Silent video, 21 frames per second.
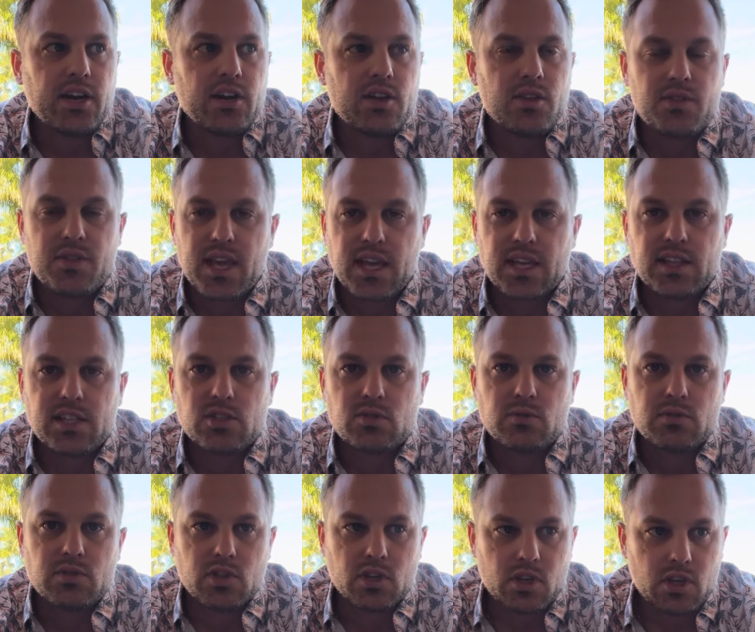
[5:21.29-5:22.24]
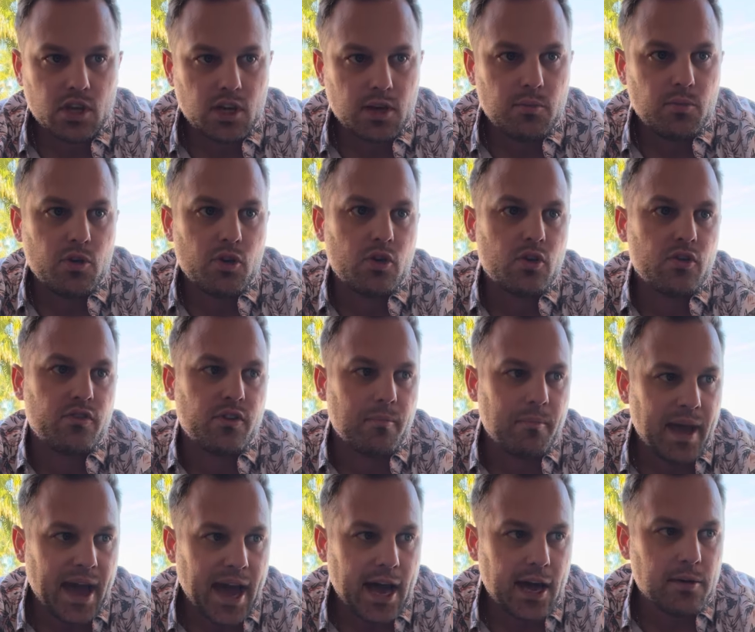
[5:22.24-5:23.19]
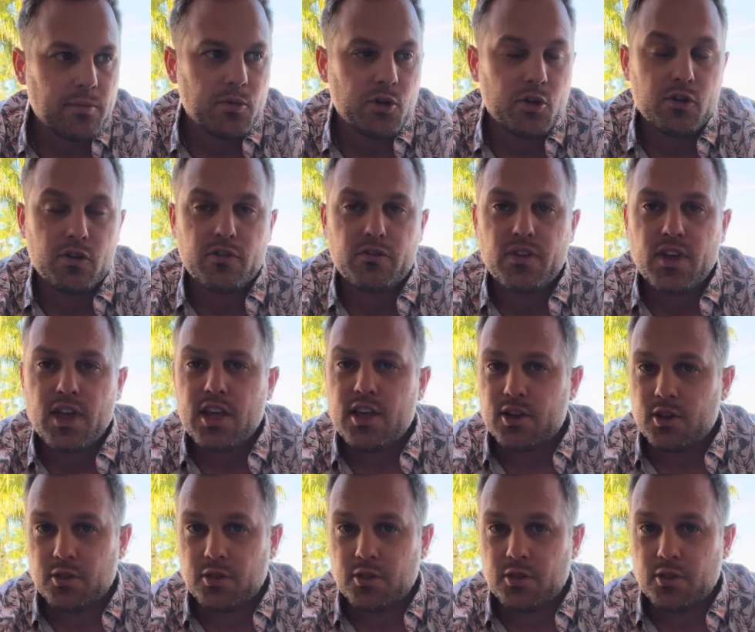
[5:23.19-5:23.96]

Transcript: Do you think this was a good move, a bad move?